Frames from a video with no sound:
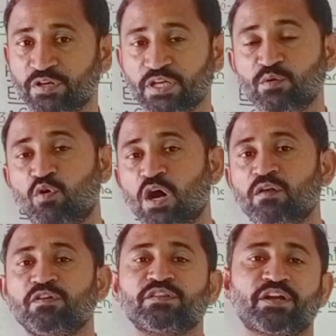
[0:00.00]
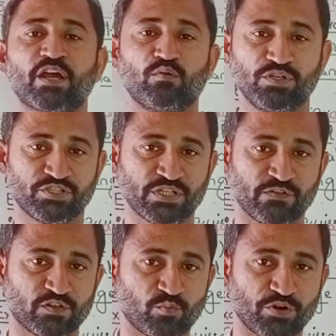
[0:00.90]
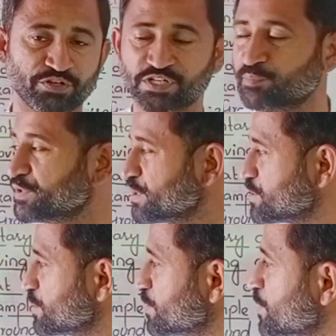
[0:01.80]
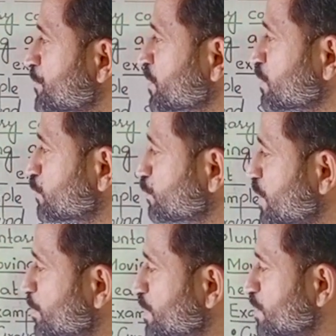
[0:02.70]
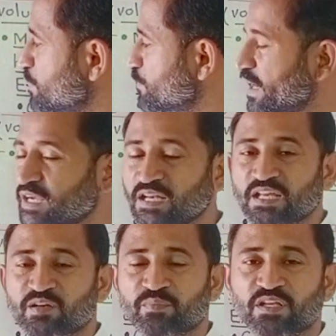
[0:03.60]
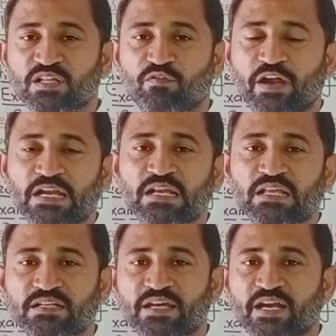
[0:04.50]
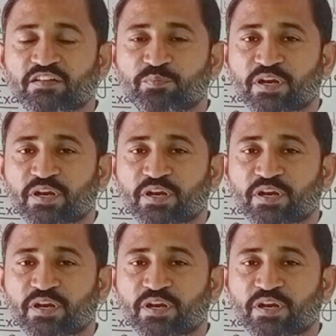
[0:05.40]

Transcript: involve in the regulation of the body temperature. So subdermal fatty layer mean the fatty layer that is